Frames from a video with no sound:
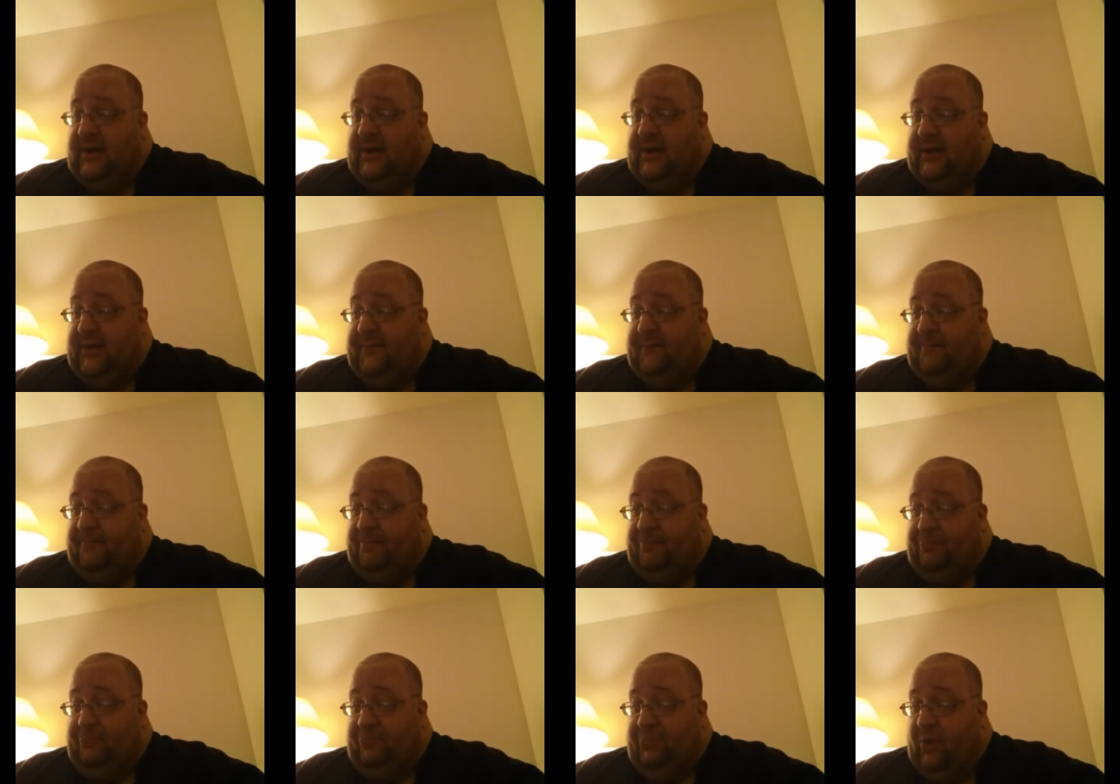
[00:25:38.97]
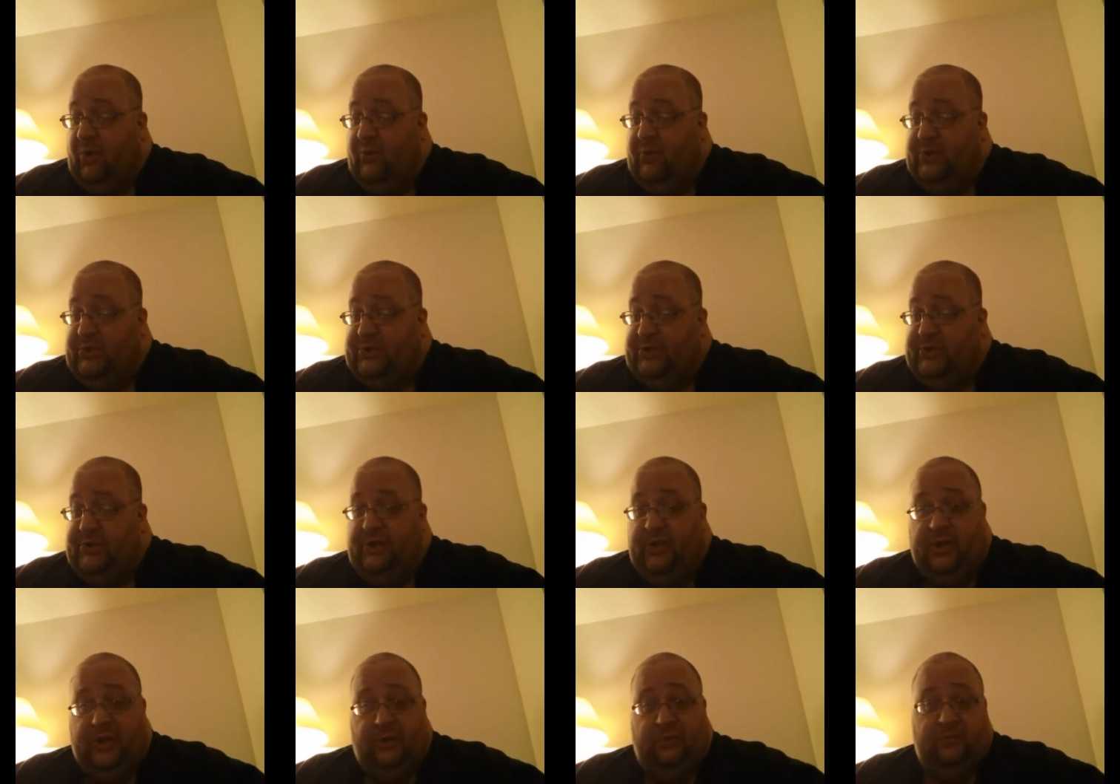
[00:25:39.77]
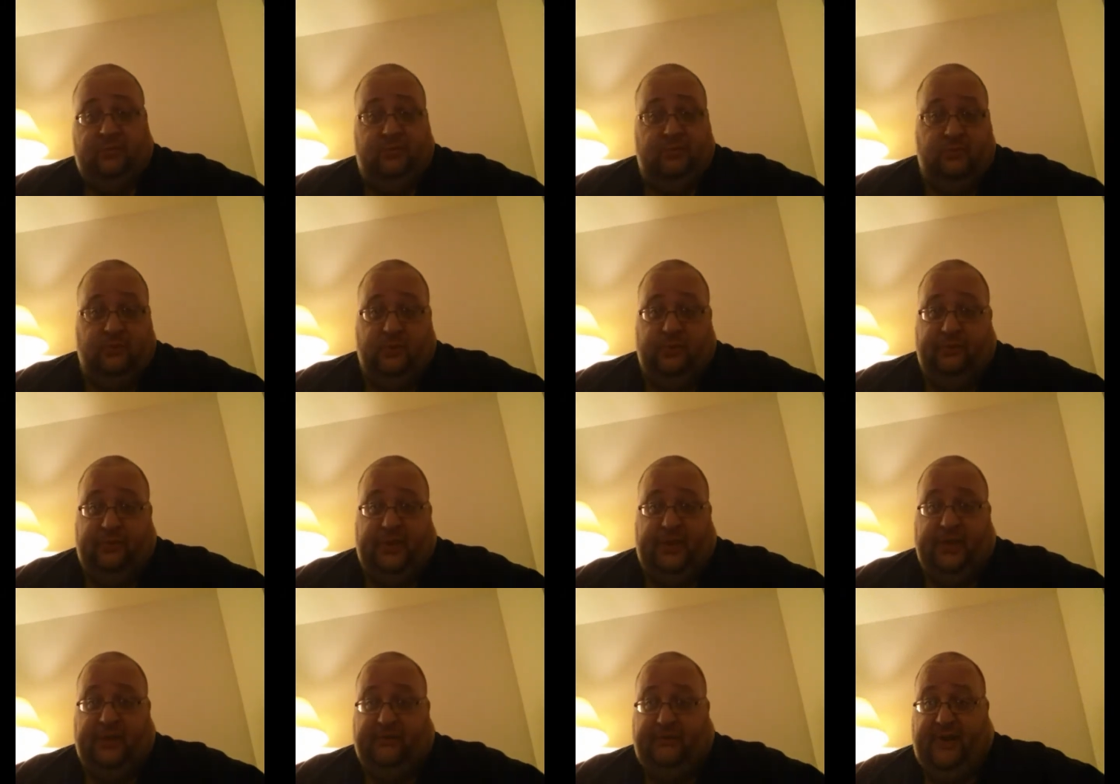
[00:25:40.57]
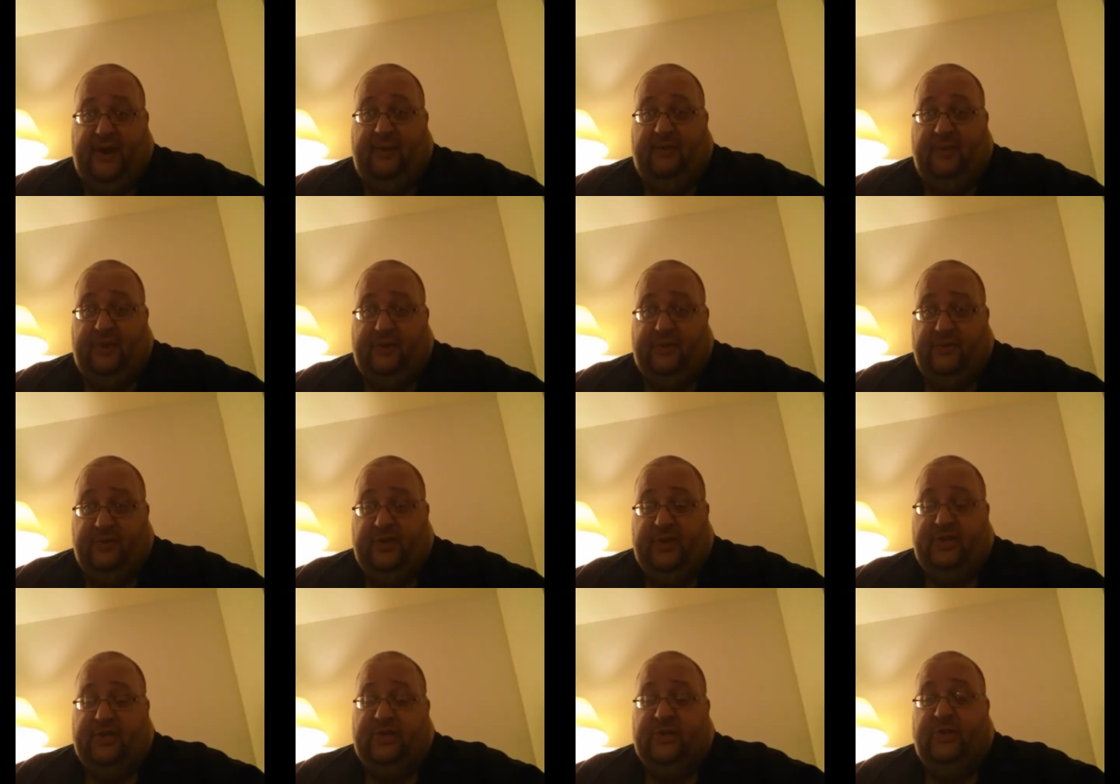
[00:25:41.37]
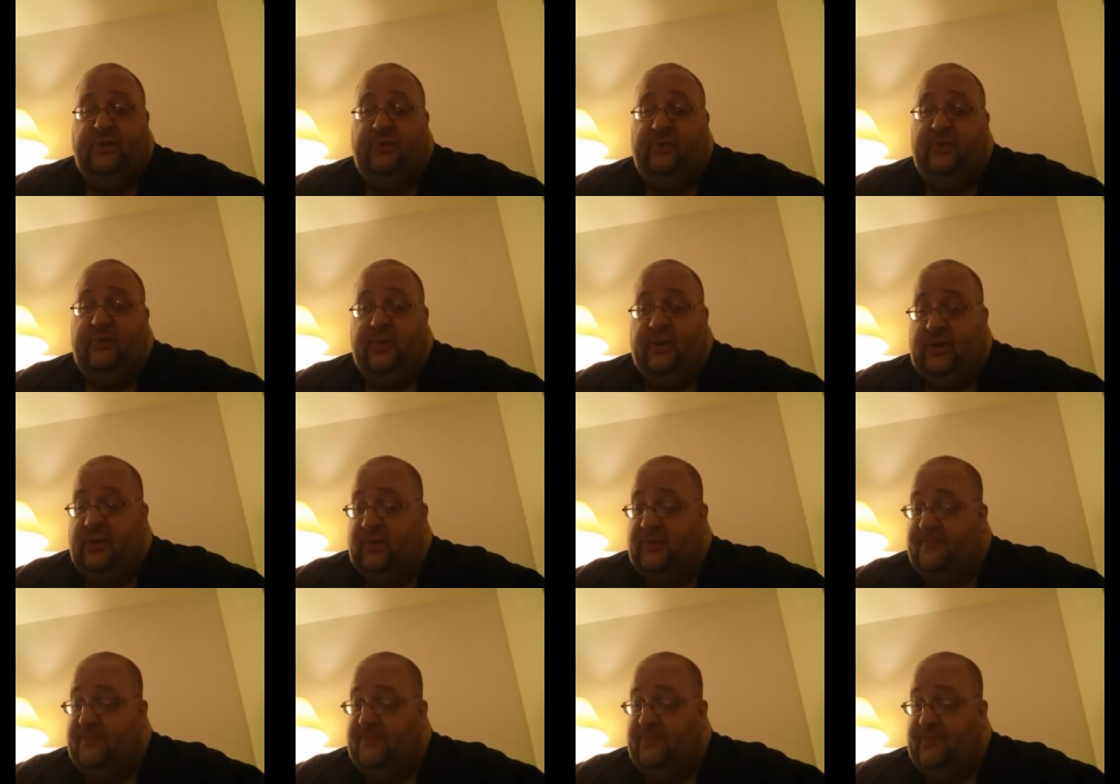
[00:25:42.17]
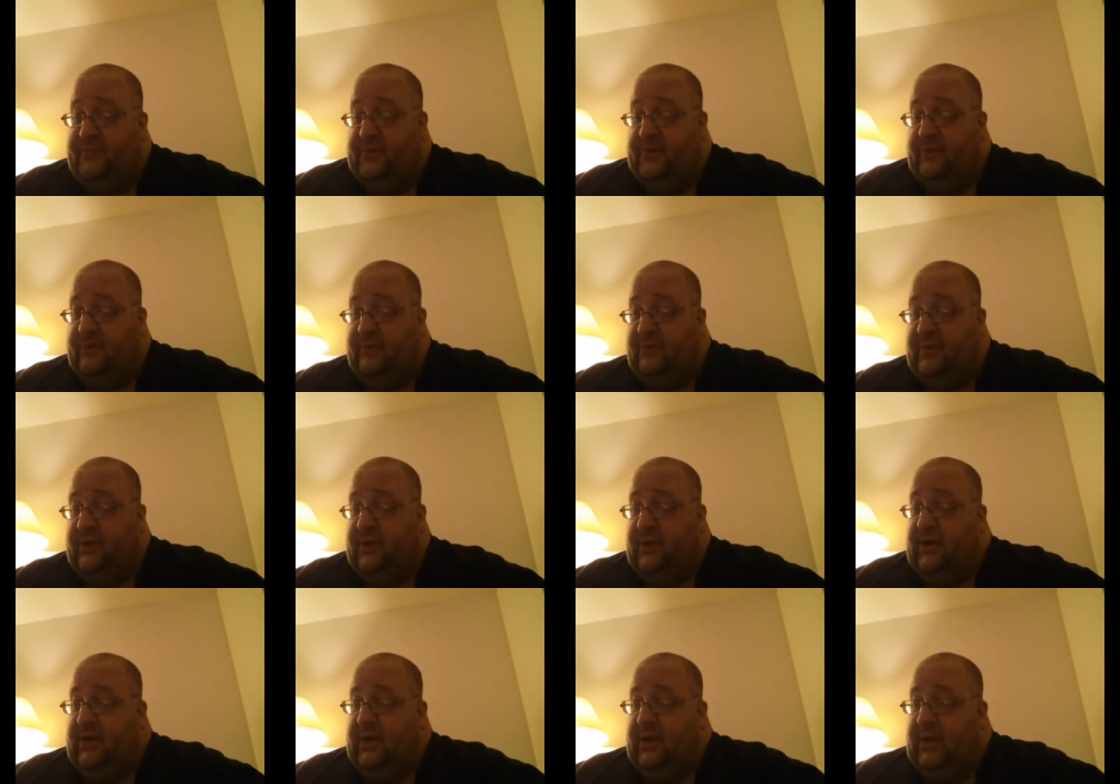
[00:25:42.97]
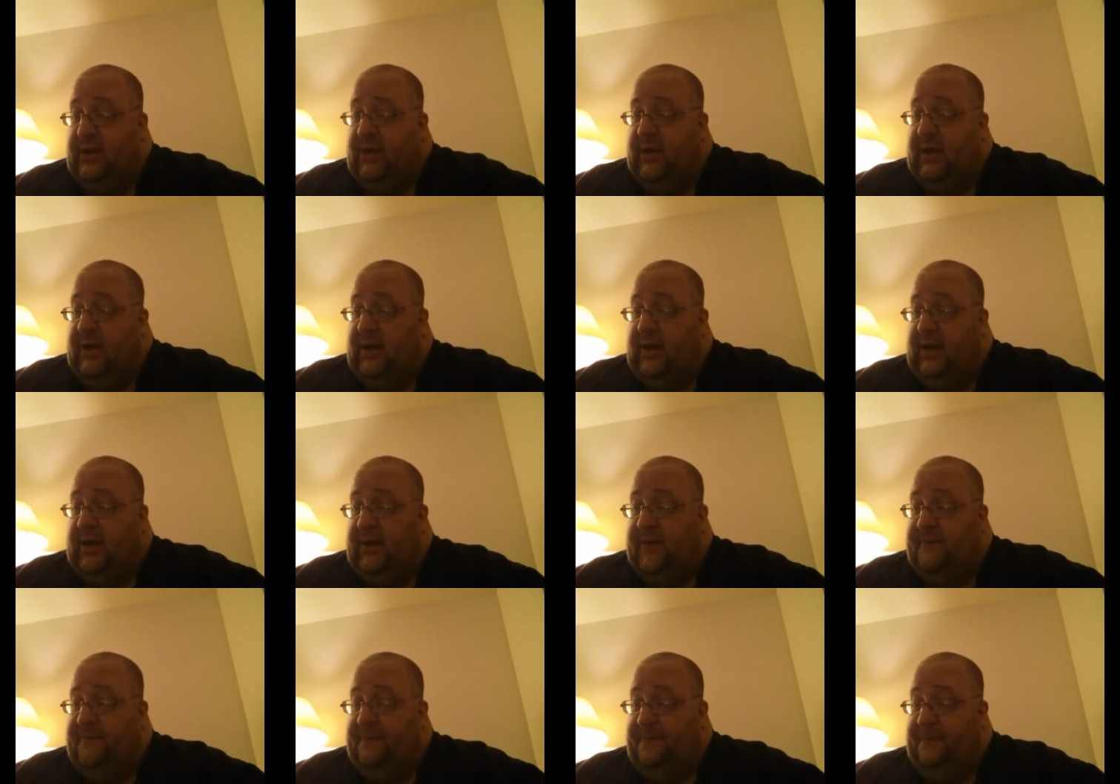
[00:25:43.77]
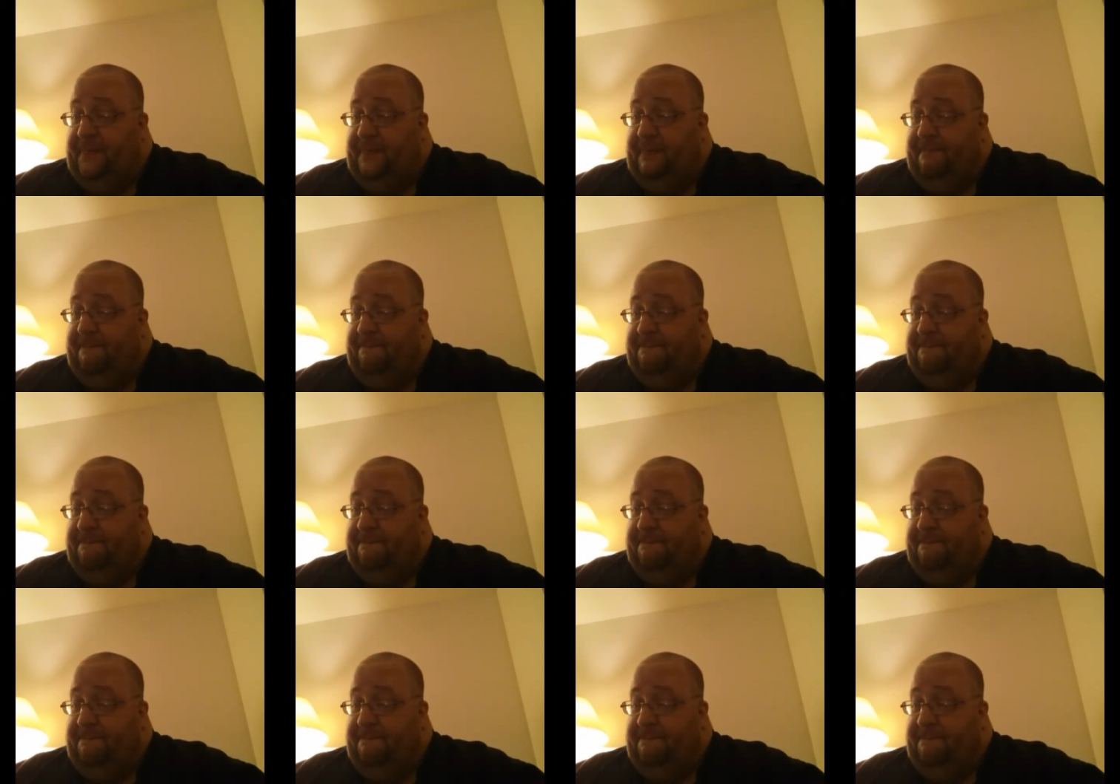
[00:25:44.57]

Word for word: um, which you know would be a family tradition. Uh, so. Um,